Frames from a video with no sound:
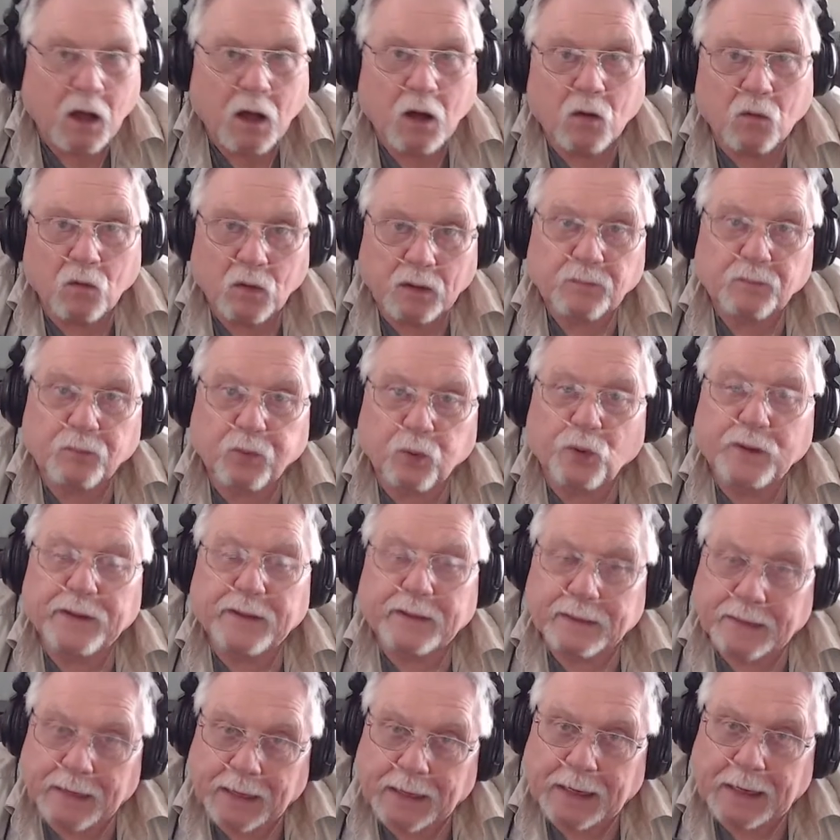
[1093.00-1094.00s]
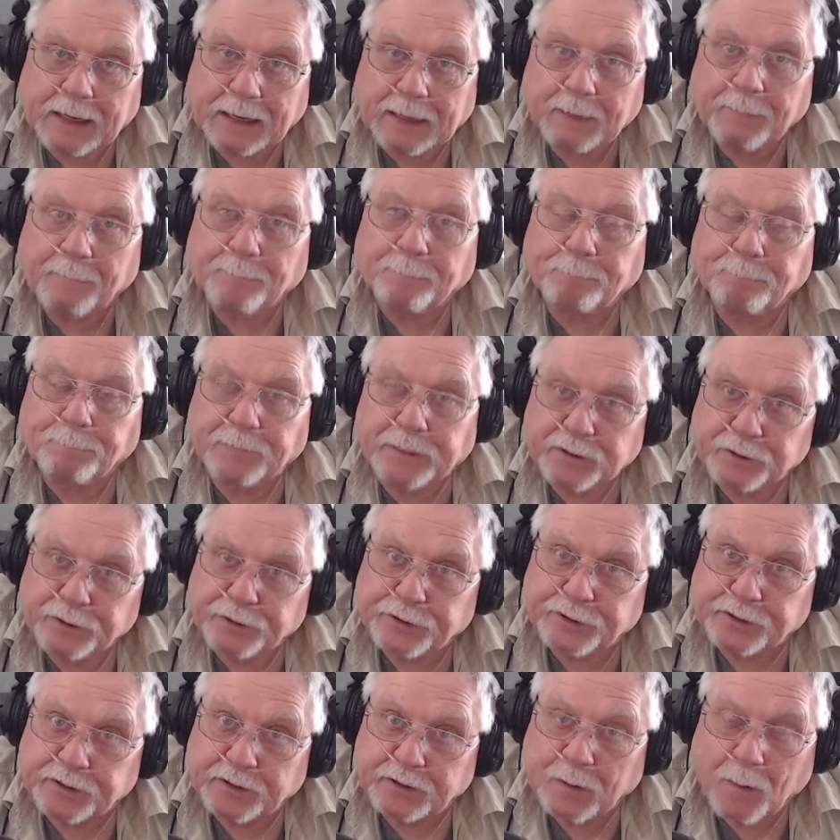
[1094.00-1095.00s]
$1.9
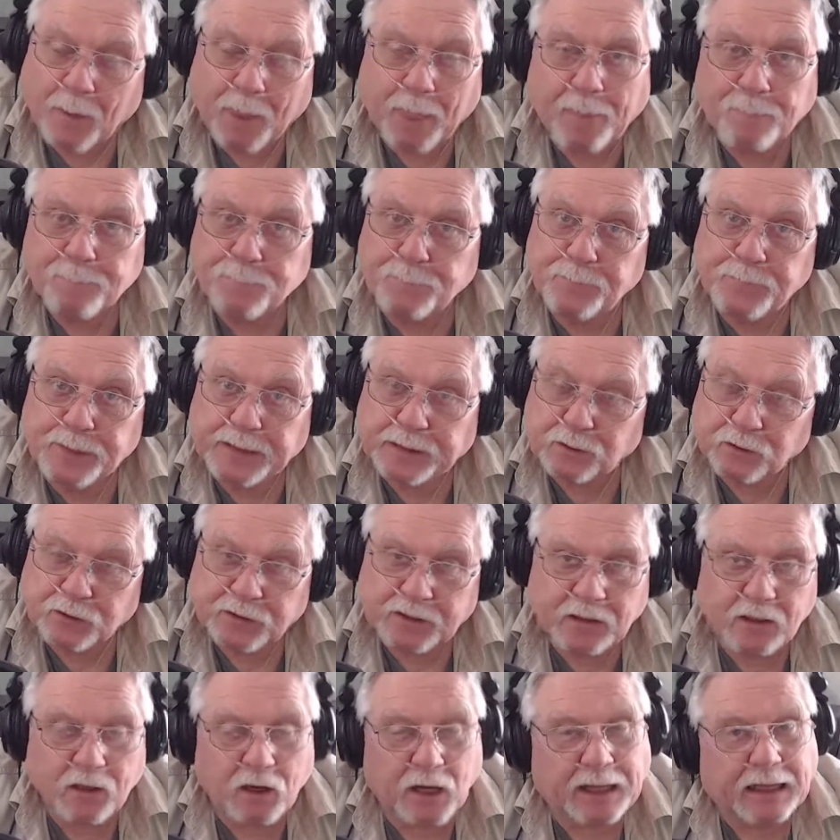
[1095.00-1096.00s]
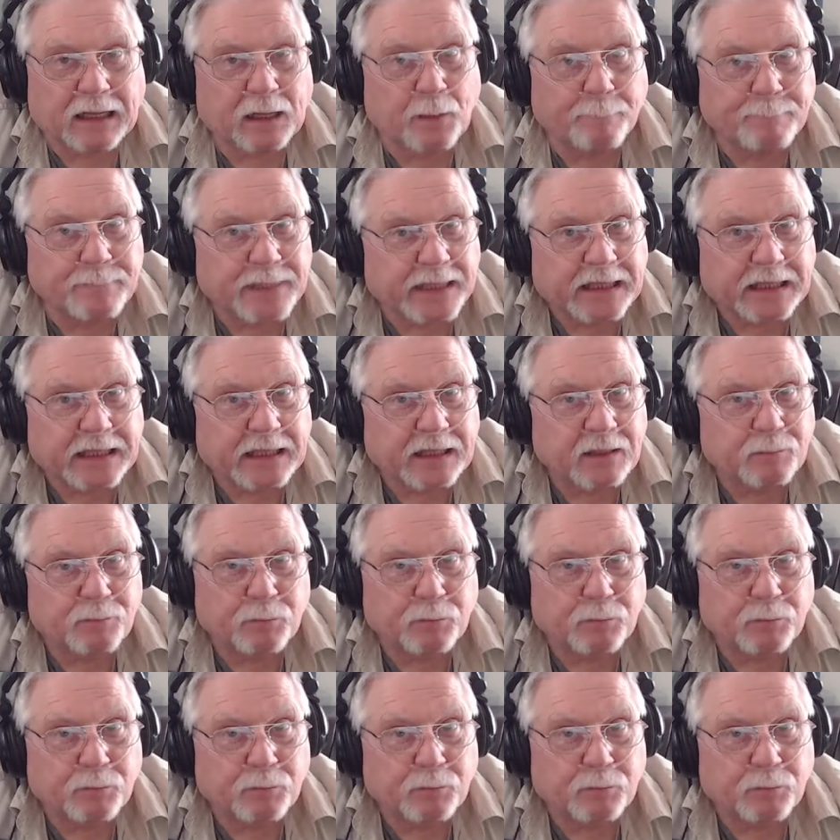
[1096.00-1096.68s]
billion, like a bee,